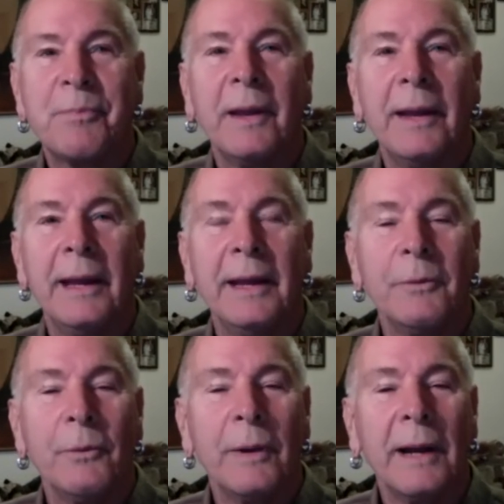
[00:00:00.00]
And
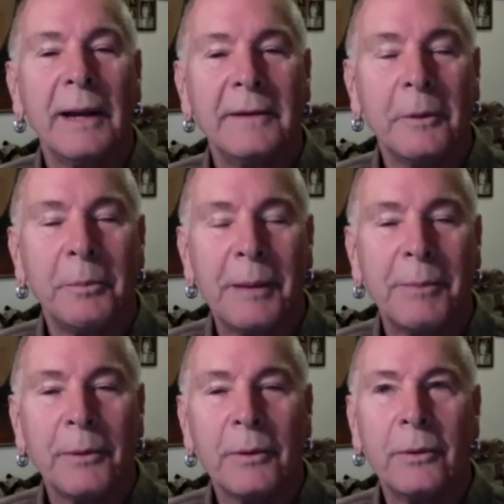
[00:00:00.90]
what I tell
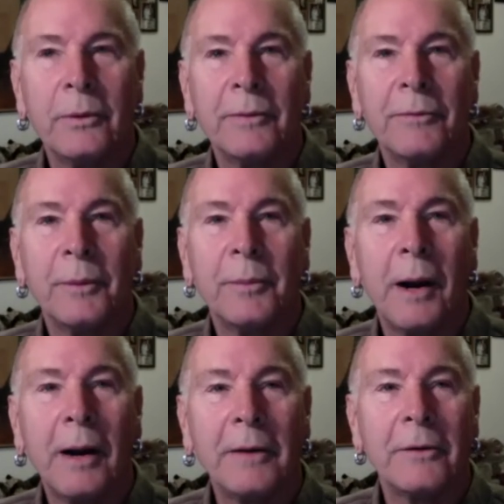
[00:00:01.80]
people who are from
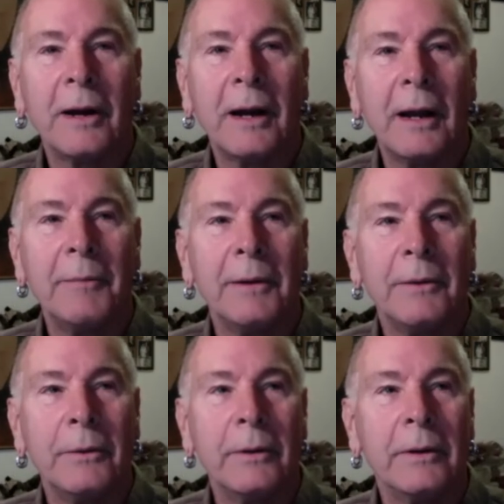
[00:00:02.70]
our tribe and who
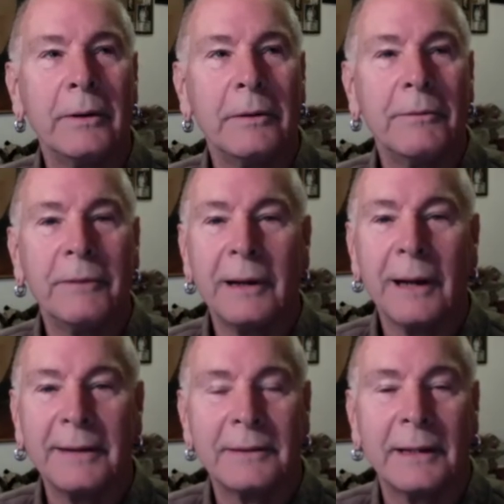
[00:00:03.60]
are, very
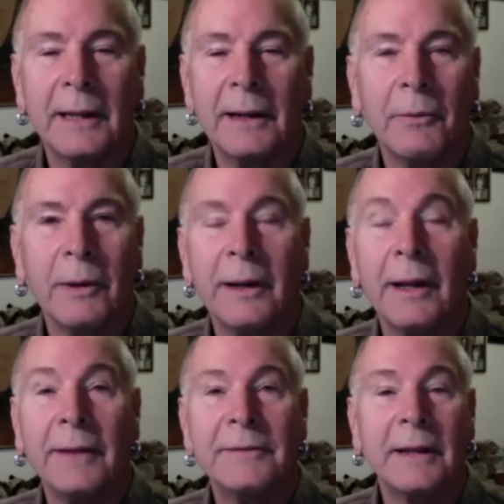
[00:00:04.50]
light skinned and whatnot,
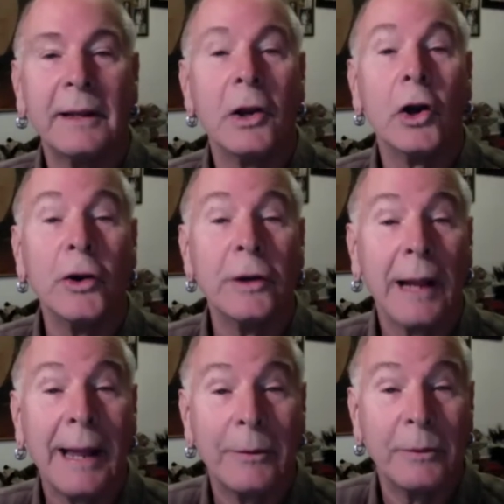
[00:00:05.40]
I say, learn your
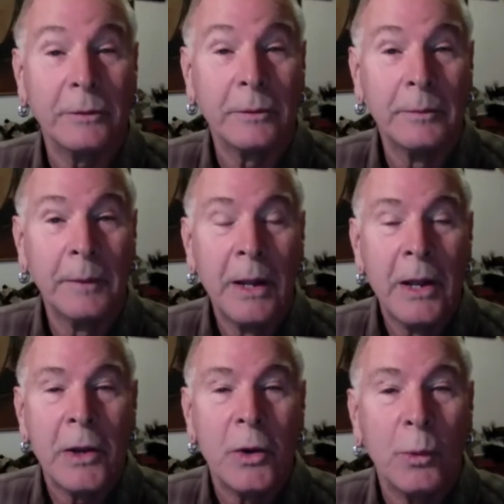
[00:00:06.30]
language.
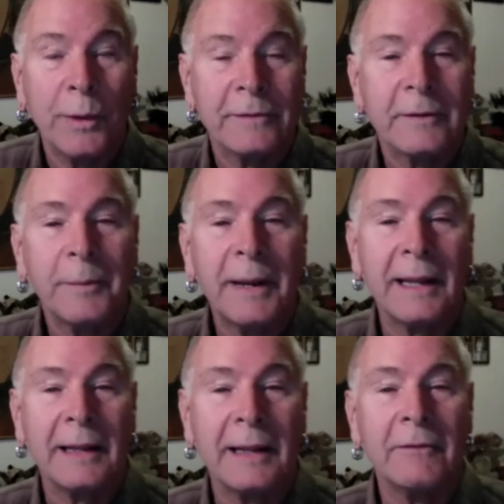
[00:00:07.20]
When somebody
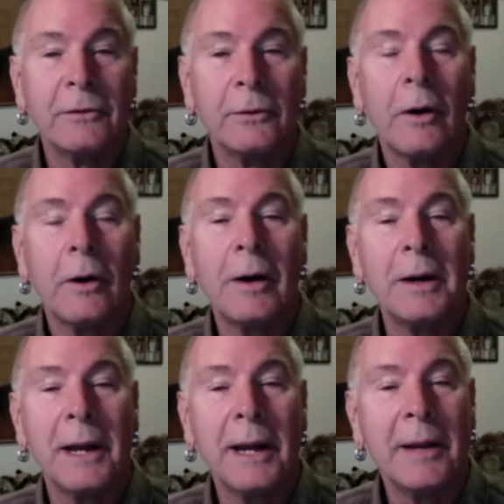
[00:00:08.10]
gives you a hard
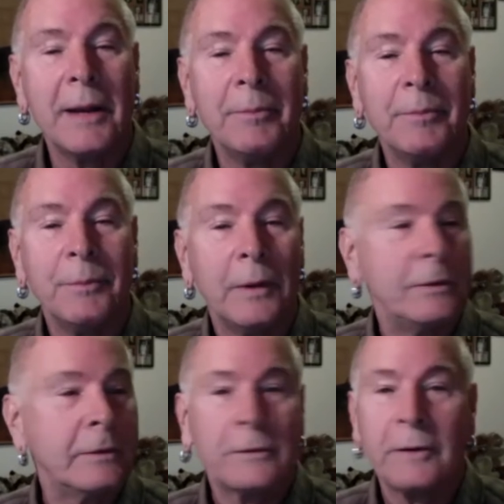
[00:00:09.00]
time,
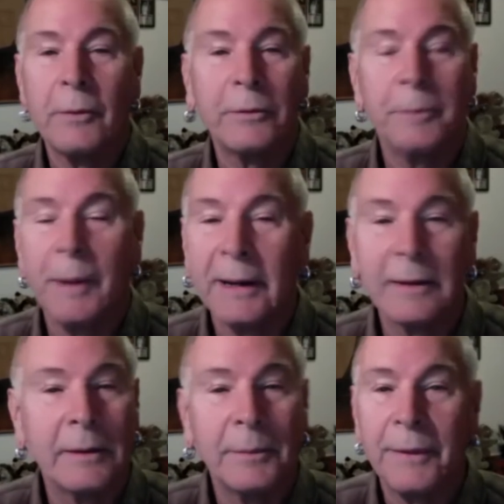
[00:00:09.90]
just start responding
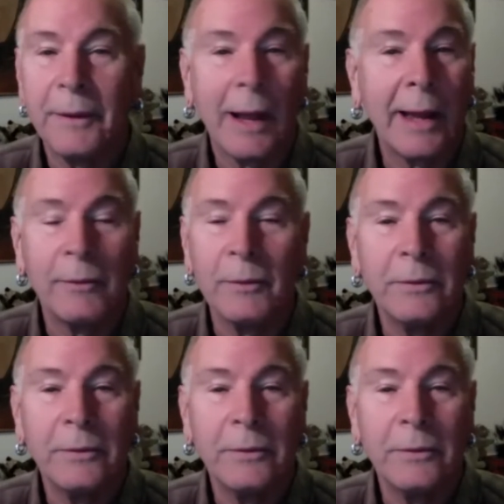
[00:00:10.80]
to them in the language,